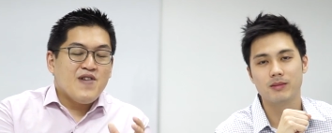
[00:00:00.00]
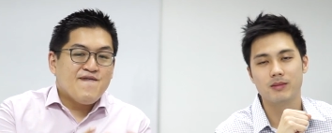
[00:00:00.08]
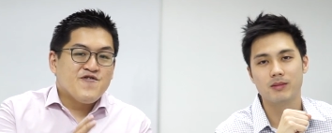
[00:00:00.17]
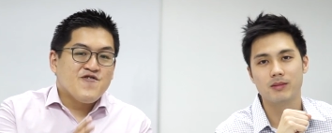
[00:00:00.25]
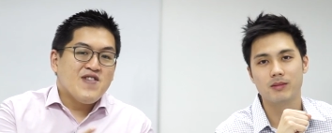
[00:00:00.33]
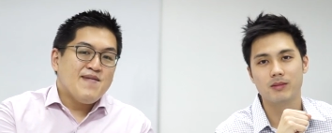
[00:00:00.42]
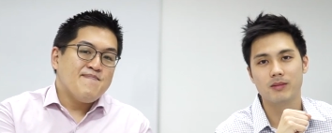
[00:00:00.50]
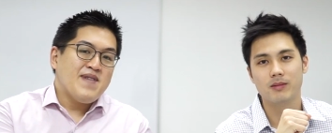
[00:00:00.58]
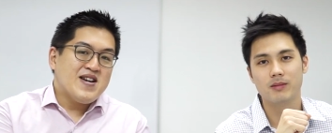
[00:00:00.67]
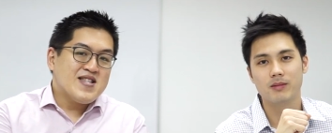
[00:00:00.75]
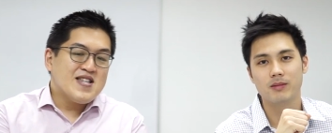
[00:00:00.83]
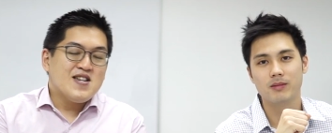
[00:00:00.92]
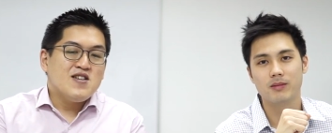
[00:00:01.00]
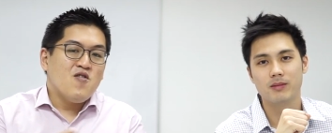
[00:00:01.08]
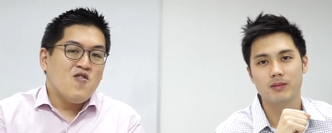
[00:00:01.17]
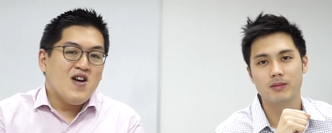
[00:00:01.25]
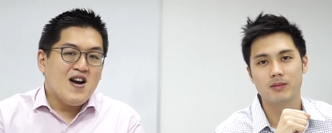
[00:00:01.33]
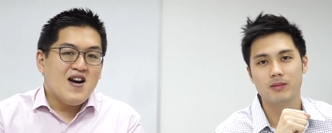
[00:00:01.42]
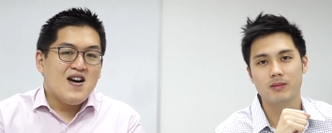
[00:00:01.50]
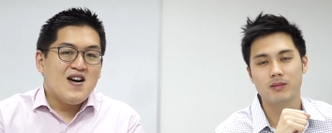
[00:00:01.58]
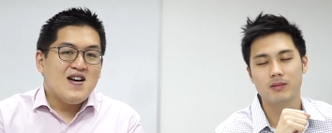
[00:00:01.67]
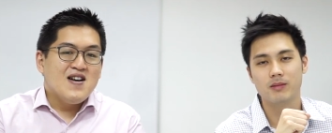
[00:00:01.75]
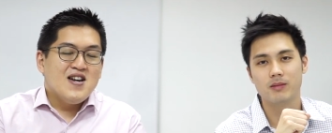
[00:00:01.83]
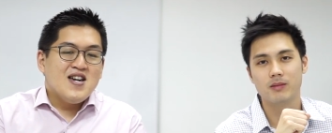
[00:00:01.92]
Speaker 1: you have tried Python or
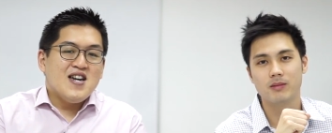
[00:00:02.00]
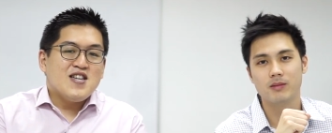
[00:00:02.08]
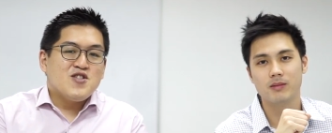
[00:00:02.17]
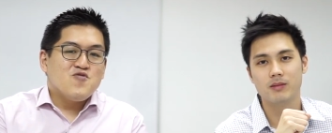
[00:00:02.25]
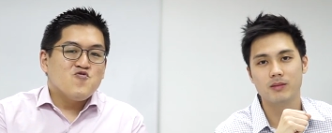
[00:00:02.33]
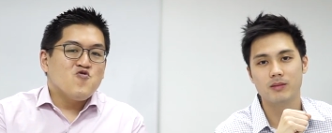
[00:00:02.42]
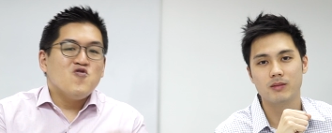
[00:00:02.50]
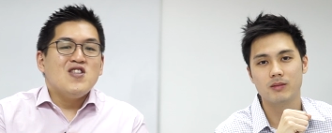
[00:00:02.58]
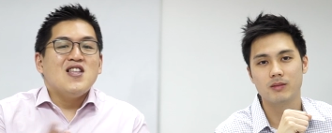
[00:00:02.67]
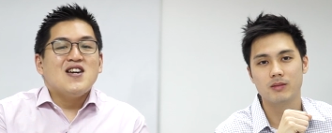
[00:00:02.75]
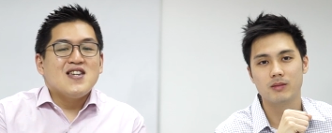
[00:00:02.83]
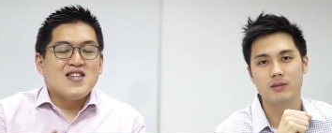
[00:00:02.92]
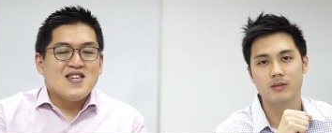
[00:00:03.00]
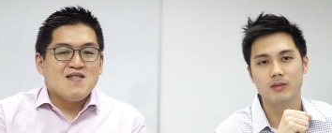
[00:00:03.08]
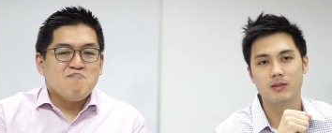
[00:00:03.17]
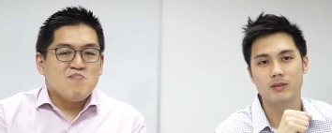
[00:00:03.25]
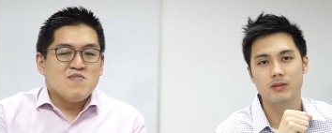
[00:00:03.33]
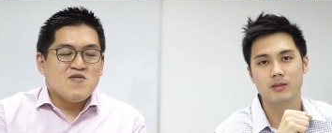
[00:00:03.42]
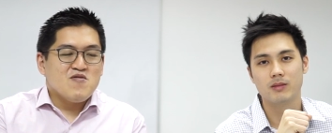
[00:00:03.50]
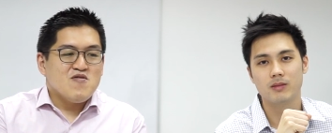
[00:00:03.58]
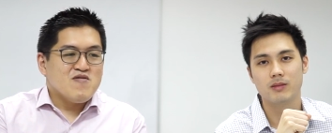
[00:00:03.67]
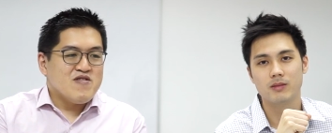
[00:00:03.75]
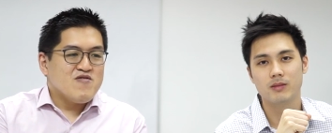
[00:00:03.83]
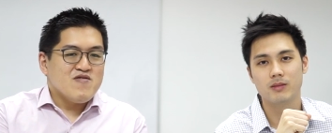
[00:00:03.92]
R and you don't like, you
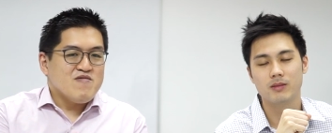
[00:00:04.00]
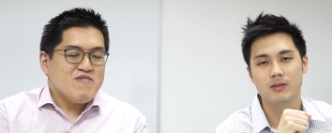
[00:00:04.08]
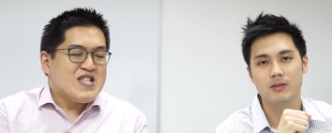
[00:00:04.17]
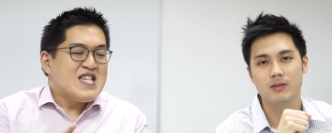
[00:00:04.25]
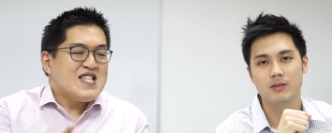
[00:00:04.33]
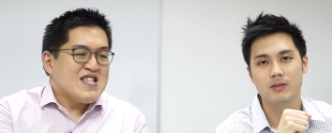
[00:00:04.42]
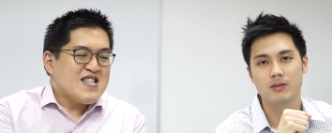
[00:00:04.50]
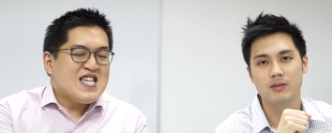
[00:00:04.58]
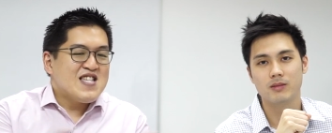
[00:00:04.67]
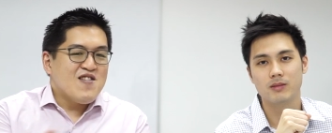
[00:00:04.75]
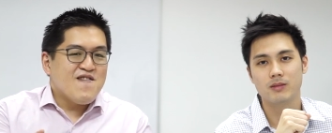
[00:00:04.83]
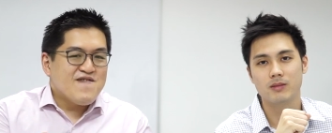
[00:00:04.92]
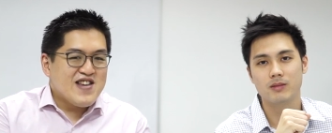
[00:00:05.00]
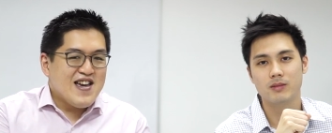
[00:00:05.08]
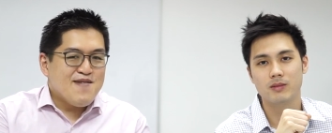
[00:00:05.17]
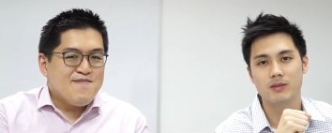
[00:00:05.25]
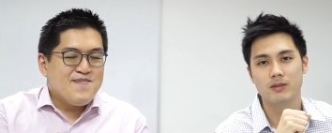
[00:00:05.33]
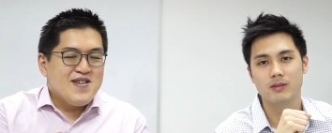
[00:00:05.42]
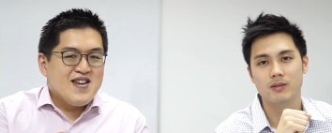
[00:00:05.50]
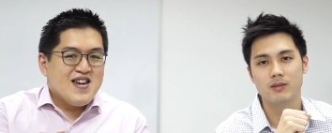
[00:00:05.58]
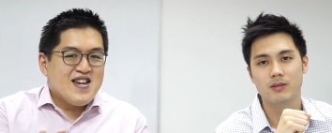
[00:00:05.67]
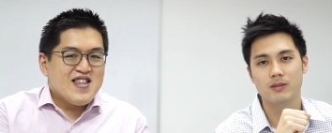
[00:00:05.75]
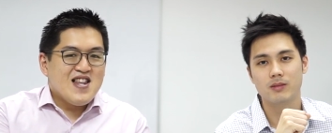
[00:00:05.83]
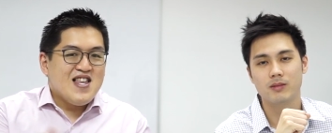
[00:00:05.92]
know, neither of them,
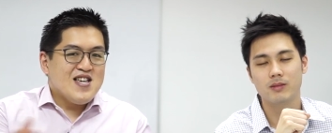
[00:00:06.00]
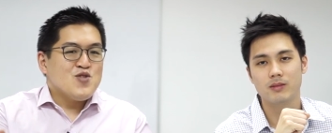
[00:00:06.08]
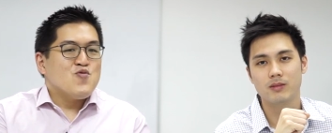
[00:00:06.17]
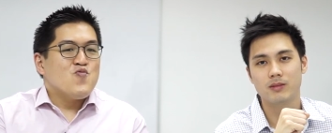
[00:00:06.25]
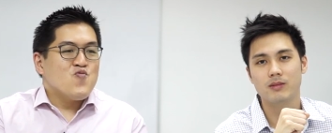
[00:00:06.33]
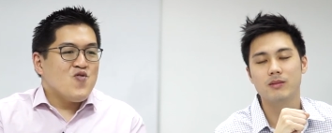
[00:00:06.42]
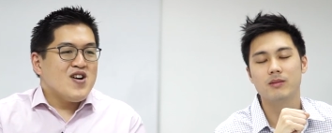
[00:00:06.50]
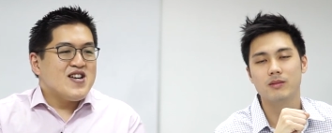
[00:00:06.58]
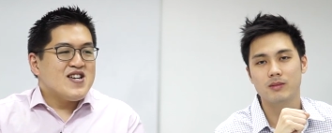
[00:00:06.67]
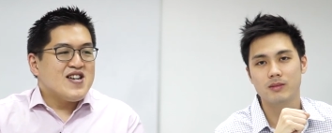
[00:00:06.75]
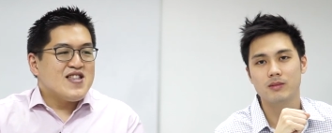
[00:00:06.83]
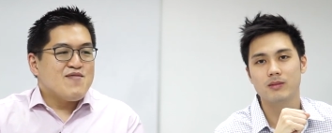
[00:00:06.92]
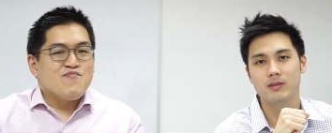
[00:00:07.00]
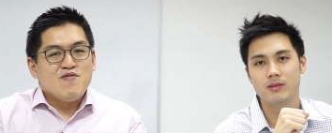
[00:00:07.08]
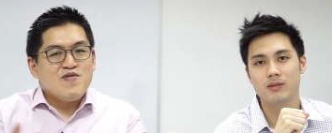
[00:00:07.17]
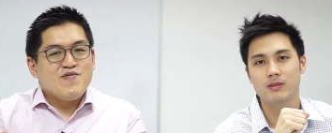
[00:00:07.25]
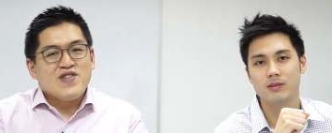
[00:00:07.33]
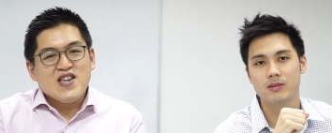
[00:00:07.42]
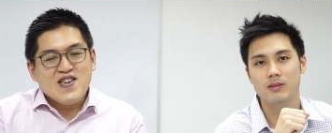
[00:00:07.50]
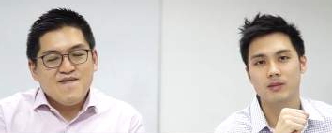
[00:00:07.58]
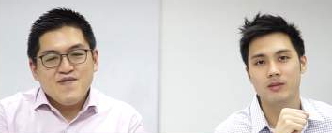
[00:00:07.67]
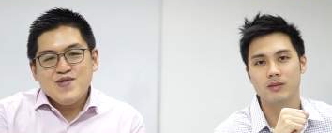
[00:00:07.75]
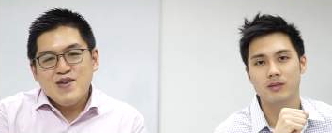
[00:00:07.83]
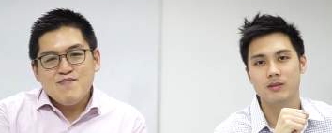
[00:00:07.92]
and then let us know why, and then probably we can
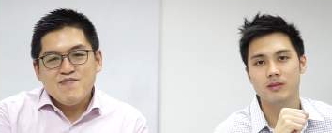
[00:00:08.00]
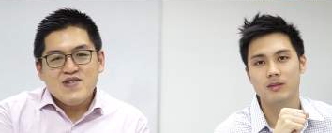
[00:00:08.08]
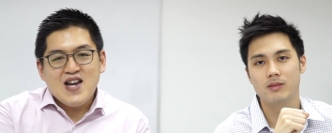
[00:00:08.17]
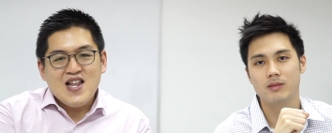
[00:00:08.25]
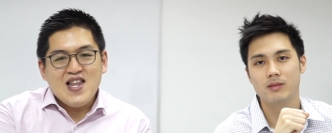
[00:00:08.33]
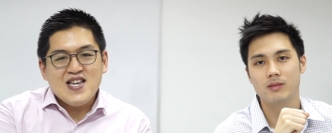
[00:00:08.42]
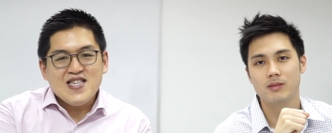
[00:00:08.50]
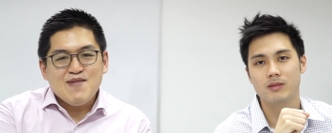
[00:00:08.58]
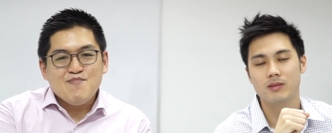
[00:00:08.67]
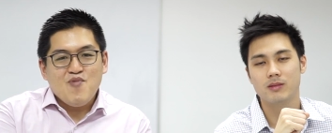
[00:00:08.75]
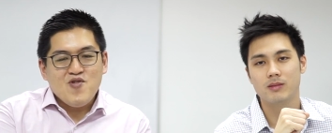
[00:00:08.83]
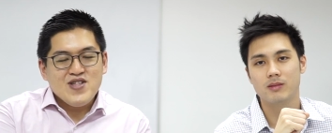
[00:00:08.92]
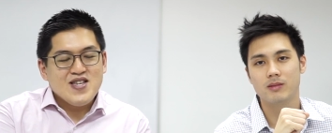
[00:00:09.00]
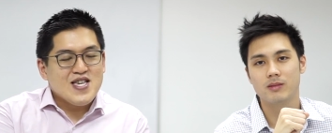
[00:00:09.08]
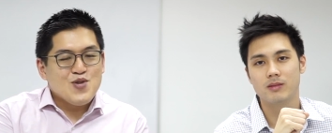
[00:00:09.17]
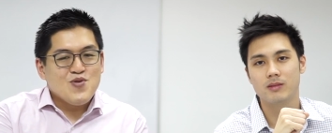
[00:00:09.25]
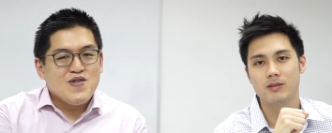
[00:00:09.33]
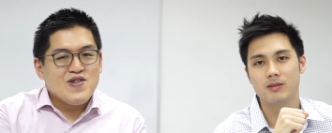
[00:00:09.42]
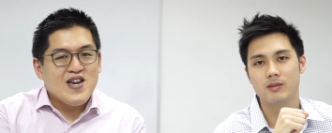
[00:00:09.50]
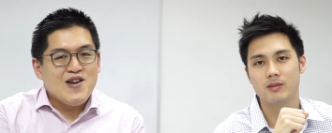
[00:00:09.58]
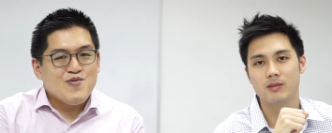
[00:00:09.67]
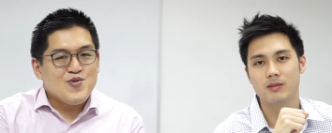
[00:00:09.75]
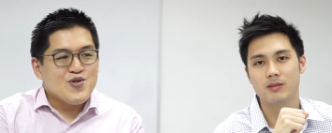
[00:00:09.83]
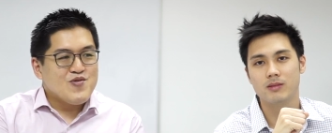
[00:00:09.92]
give you some guidelines and pointers as well to
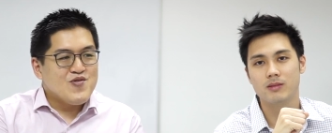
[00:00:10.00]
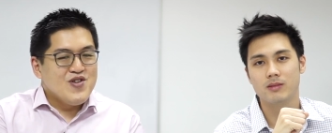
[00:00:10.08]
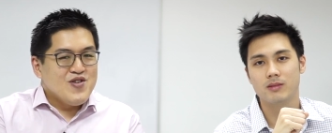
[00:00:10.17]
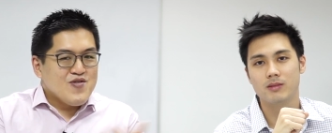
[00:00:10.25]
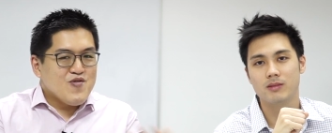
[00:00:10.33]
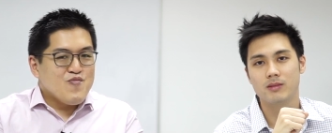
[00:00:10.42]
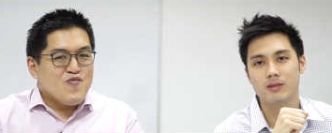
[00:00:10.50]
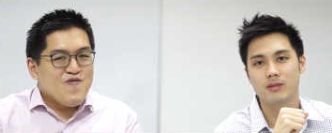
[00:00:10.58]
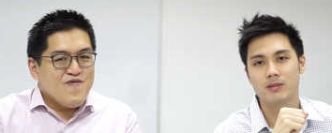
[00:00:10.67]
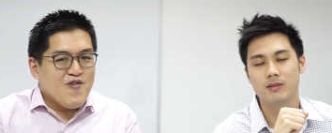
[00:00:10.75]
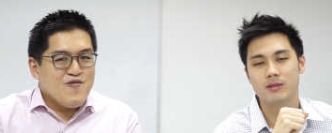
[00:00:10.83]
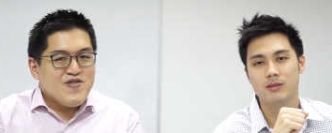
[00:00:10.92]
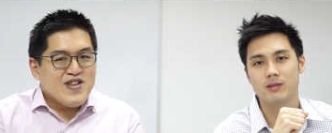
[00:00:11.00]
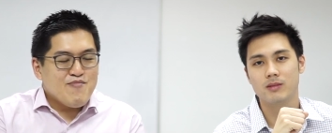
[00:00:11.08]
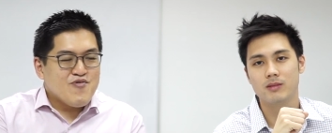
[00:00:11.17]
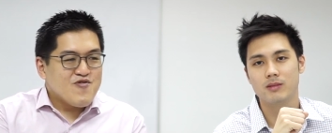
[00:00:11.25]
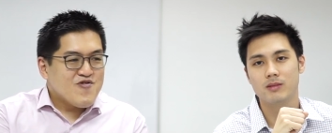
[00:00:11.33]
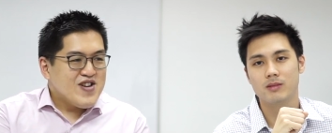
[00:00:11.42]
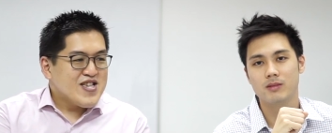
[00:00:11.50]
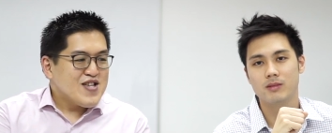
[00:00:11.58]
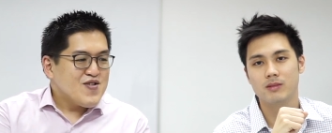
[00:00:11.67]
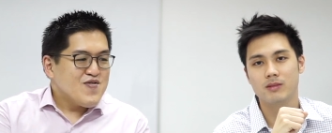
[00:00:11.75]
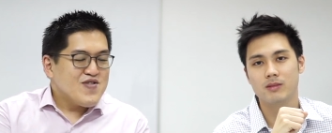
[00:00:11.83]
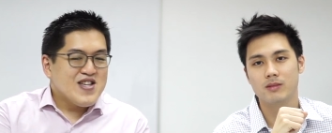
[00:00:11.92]
help you to move forward and progress
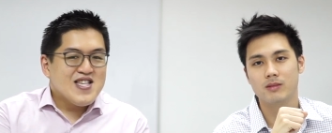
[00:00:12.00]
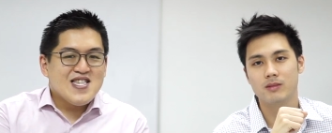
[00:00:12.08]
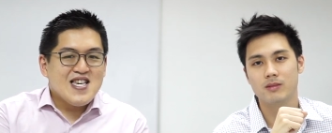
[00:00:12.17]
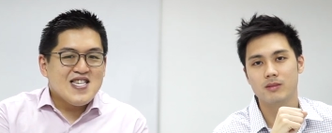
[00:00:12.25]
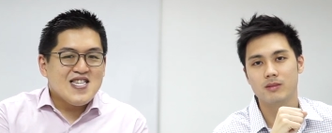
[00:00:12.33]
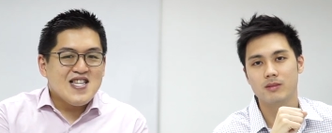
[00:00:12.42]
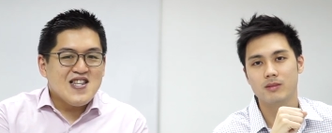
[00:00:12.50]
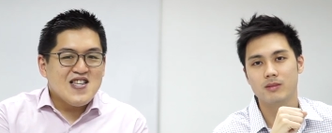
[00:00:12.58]
in your data science